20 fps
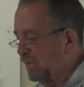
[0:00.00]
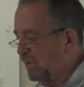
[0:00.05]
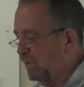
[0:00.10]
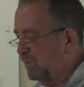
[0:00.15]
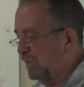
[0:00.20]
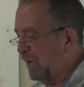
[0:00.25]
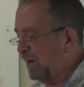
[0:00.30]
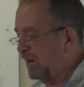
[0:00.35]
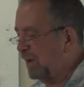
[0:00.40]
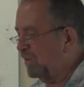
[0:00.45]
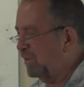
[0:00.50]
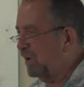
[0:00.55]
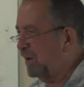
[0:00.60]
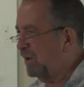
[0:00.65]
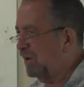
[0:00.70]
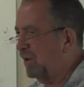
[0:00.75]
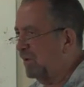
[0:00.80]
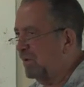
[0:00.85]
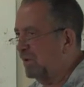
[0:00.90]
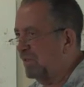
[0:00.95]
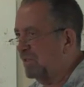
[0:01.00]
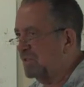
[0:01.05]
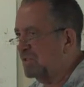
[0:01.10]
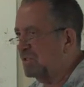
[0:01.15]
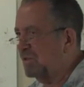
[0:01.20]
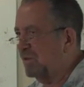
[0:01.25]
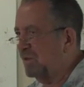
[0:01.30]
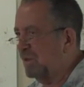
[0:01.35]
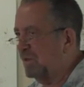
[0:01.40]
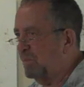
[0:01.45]
who I
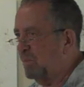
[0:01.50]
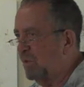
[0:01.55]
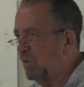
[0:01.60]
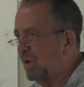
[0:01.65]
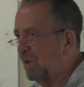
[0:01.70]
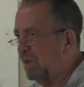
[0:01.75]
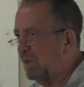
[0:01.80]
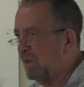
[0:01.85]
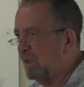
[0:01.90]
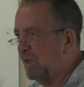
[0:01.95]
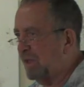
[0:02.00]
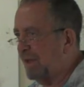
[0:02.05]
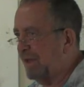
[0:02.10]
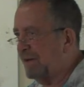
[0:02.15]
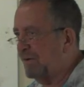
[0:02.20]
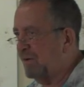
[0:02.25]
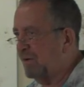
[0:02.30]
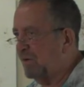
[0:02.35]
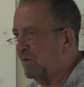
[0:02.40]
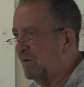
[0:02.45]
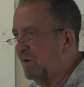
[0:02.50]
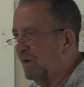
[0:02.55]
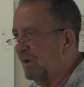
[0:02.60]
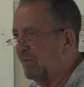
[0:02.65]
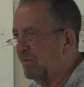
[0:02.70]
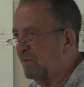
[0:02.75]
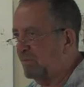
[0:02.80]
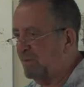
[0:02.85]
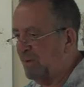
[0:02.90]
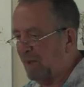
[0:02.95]
think you'll
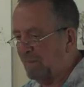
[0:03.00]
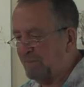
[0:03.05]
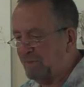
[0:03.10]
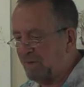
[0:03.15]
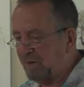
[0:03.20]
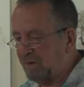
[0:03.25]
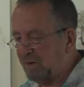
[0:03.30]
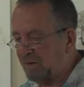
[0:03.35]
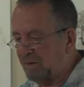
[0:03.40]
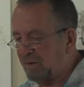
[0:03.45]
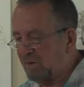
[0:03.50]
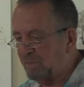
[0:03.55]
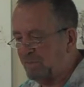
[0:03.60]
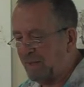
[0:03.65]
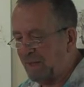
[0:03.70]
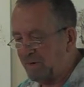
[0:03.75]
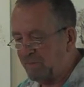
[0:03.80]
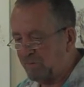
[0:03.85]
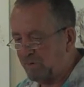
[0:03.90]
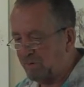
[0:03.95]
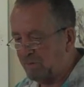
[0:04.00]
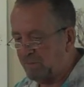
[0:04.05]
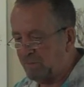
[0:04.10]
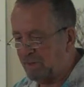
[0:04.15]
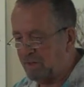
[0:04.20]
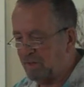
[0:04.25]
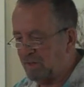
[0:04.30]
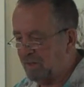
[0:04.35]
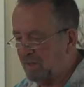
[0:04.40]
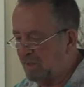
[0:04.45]
see that he's not
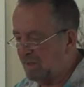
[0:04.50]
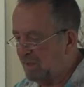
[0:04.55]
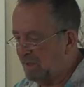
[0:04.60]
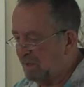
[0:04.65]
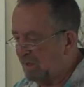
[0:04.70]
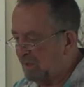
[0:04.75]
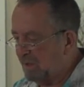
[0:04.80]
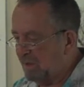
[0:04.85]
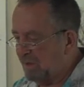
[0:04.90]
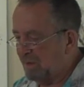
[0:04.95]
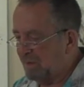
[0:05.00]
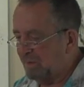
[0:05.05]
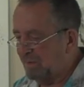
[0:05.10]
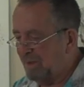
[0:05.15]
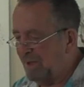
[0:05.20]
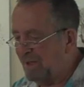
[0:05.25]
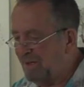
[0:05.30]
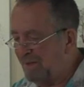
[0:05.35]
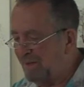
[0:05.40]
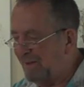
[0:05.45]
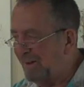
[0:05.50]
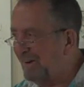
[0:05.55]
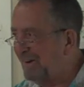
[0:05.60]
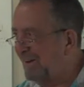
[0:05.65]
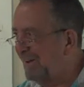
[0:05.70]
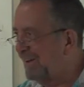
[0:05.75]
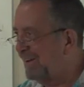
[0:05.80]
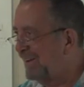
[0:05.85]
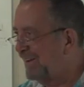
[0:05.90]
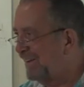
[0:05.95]
exactly innocent looking.
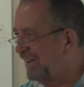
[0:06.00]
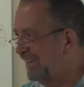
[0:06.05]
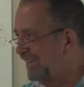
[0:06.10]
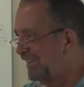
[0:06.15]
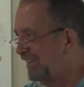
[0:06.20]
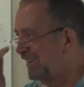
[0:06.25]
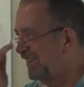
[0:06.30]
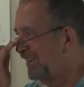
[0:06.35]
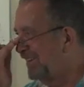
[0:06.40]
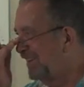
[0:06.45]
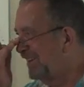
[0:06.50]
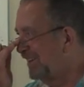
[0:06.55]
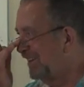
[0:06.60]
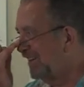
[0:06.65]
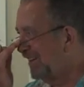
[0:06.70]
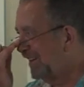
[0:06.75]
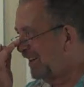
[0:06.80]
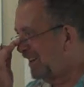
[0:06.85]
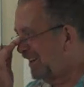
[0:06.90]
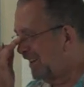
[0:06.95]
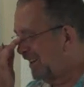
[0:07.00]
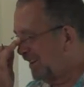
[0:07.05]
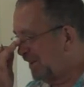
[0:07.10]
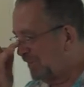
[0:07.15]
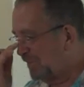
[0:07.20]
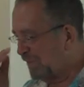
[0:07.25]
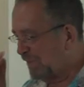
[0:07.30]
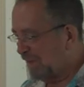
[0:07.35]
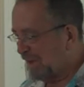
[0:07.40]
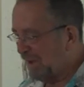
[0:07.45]
And when I read this
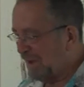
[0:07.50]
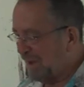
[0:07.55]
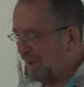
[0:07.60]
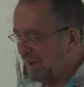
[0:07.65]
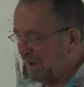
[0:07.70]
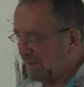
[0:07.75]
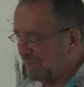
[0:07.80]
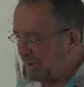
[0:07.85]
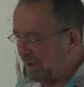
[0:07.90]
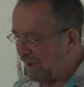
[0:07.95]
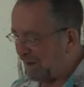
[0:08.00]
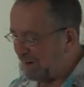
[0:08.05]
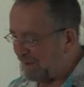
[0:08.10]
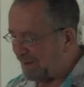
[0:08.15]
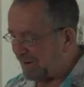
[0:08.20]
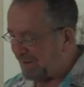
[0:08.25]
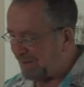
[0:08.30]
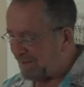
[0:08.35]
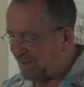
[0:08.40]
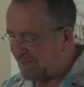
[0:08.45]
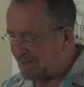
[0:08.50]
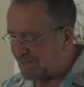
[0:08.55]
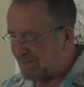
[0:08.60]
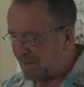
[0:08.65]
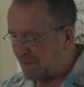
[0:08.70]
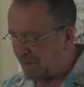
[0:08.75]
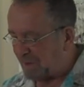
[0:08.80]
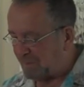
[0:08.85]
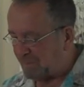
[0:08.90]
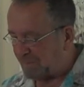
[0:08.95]
section, which is chapter
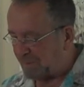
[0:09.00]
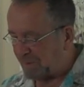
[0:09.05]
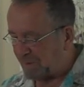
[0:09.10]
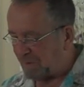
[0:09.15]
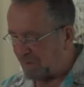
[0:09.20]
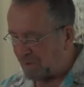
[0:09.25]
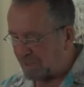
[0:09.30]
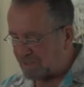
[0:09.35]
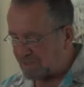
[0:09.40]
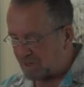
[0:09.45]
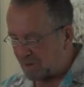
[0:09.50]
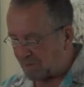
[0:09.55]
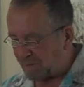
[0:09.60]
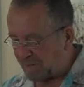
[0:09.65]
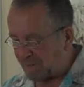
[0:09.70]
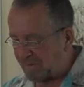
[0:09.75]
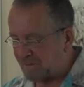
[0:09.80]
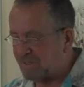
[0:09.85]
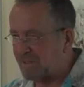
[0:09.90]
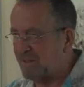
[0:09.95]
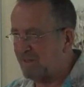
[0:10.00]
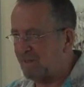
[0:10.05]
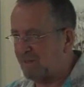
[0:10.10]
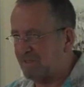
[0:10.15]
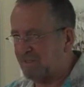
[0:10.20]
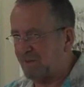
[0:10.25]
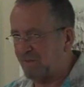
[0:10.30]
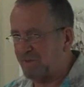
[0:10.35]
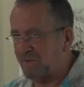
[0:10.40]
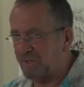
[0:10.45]
2 of The,
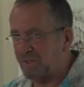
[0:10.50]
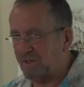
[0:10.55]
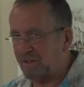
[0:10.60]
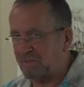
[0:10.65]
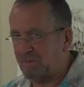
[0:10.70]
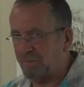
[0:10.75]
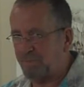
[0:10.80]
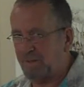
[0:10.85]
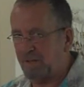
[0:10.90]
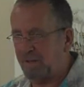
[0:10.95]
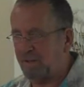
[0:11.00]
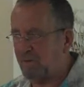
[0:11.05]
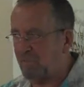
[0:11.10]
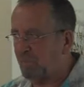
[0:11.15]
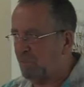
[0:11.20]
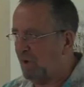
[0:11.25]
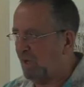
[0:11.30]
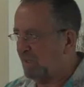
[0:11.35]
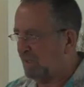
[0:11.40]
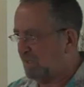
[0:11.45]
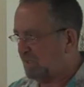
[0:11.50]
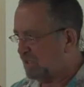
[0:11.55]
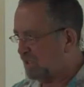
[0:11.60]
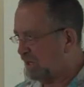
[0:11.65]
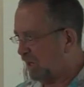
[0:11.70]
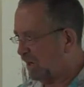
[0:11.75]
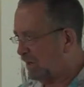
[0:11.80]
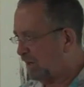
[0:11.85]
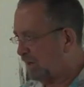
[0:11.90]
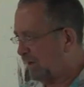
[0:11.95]
you may
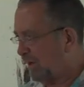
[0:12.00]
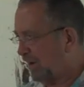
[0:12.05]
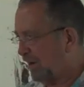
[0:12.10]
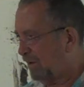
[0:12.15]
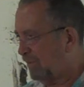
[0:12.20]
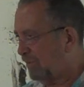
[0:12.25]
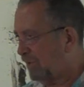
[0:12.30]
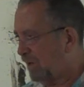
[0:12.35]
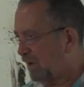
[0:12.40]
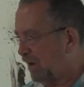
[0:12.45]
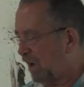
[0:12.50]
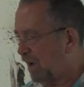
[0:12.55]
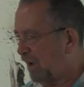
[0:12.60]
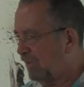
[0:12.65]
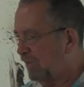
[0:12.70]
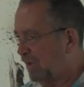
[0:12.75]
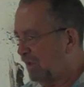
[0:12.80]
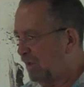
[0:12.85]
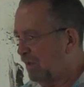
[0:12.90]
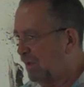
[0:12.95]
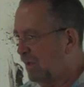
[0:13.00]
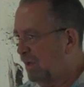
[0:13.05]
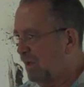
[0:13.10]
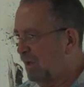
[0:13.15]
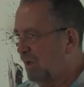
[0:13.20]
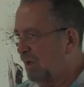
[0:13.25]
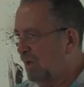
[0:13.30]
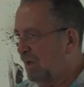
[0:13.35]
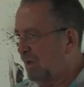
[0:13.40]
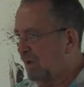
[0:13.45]
not want to go into the Shirley Mall
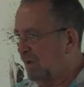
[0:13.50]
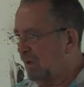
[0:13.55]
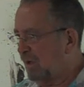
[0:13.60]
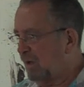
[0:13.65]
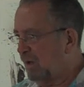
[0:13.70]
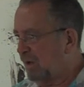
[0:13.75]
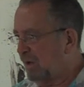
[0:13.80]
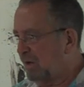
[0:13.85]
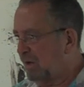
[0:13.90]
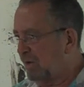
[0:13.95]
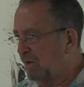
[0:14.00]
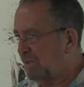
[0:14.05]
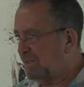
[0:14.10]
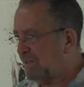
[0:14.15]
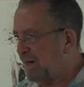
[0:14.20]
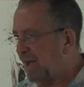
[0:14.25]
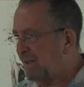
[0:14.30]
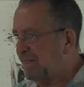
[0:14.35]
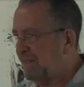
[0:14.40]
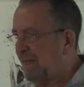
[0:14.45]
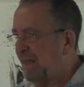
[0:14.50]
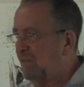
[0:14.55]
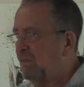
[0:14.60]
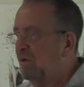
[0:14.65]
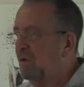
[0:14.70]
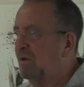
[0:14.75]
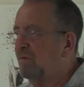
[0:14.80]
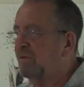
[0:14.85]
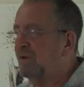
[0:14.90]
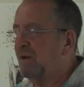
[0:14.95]
again or have a puppet in
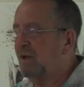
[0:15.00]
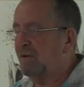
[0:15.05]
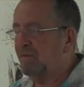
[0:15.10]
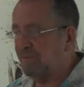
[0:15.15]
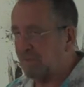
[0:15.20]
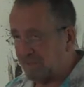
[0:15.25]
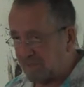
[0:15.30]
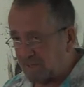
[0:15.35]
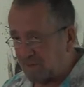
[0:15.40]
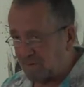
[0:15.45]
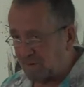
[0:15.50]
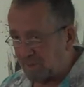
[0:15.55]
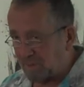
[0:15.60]
your bedroom.